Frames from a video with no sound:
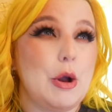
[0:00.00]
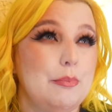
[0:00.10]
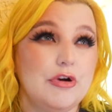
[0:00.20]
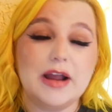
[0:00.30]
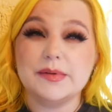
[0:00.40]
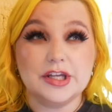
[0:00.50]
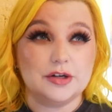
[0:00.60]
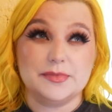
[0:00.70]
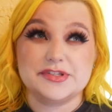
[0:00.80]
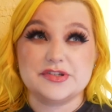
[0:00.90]
probably
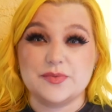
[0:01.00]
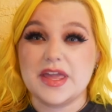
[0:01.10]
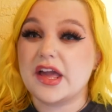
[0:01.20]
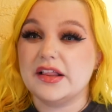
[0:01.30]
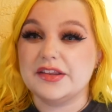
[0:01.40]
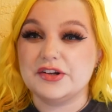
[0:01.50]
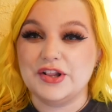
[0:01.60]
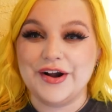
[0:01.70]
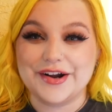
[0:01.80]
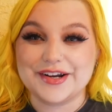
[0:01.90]
almost a week, a little
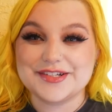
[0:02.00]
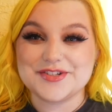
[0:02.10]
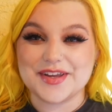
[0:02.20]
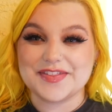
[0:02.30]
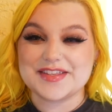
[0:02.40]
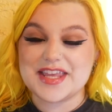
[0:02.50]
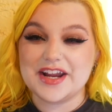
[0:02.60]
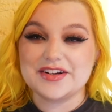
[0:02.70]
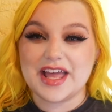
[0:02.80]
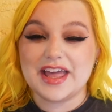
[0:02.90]
longer to get this
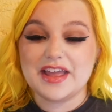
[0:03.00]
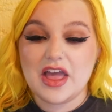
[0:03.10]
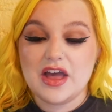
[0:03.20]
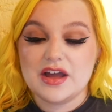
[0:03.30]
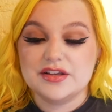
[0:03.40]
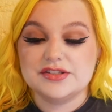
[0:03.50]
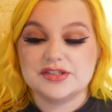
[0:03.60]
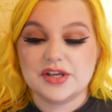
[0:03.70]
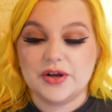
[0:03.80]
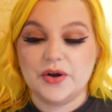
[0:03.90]
hair dye.
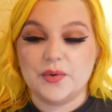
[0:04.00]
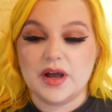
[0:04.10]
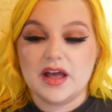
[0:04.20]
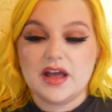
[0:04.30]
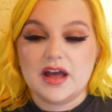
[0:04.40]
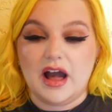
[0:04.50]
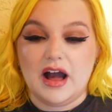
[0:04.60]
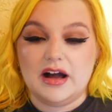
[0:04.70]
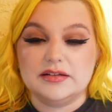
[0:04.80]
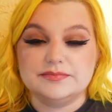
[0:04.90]
So
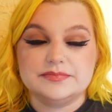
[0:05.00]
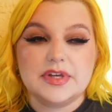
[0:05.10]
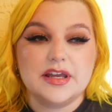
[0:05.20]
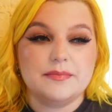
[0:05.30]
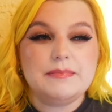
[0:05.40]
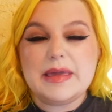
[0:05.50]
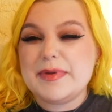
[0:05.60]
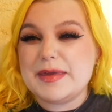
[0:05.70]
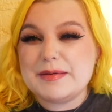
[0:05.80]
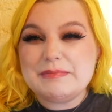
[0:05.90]

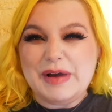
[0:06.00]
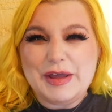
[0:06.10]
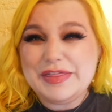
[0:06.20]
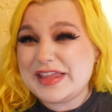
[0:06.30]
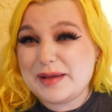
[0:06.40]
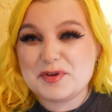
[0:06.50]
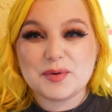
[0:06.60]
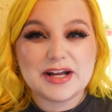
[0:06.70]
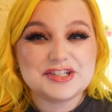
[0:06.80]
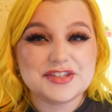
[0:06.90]
maybe by the time you're
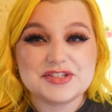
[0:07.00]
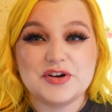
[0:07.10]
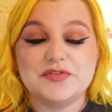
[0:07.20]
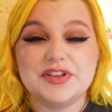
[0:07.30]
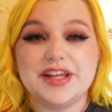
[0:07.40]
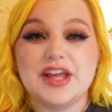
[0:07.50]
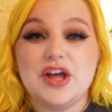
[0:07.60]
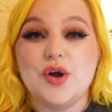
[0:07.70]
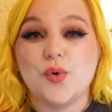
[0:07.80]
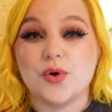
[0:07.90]
watching this, hopefully
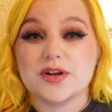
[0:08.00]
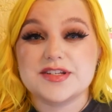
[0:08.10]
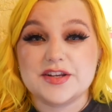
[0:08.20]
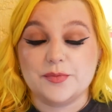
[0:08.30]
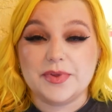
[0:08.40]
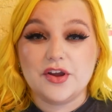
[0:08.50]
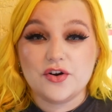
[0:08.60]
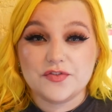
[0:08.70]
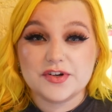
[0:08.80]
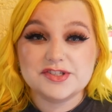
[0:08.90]
quarantine will be
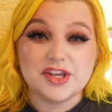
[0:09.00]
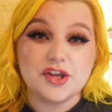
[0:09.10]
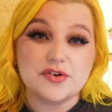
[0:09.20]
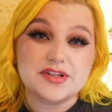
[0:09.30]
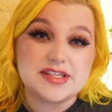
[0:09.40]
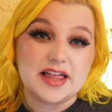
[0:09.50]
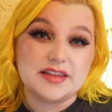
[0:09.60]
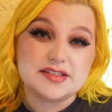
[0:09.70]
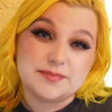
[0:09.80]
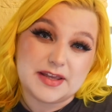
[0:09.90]
over, so you can go to
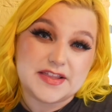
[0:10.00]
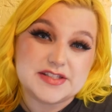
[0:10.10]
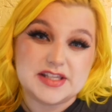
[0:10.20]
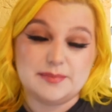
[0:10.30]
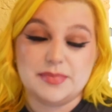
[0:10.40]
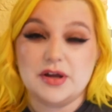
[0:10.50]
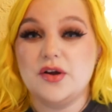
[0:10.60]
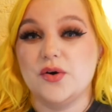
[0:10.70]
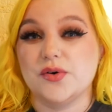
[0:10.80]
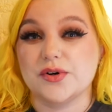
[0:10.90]
Sally's and pick this up
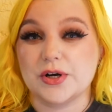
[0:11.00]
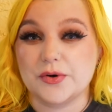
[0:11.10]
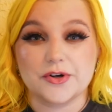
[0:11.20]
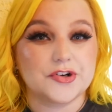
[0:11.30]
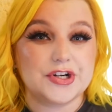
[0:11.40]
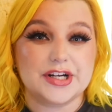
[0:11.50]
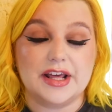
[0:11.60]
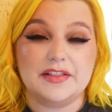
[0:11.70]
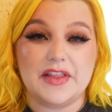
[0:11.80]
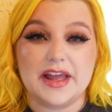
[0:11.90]
or order it
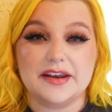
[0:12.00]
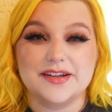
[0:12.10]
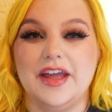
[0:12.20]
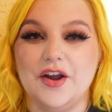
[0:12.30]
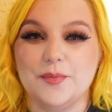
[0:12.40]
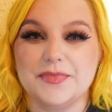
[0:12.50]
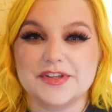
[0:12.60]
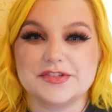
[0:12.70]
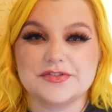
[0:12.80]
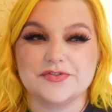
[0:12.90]
online. I hope
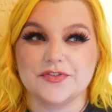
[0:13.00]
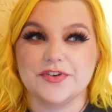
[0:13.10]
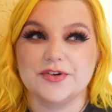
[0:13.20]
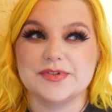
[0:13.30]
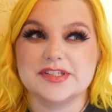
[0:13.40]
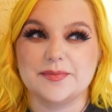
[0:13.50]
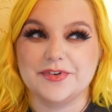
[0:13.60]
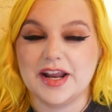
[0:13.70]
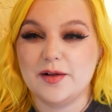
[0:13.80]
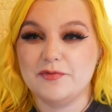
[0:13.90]
this review was
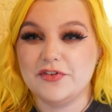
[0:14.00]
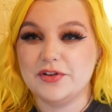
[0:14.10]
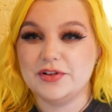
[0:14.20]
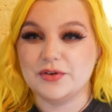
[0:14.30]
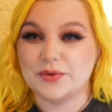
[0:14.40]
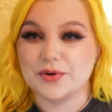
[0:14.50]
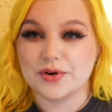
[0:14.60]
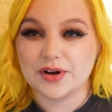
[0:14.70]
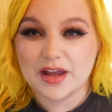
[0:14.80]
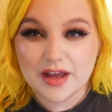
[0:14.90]
somewhat helpful, or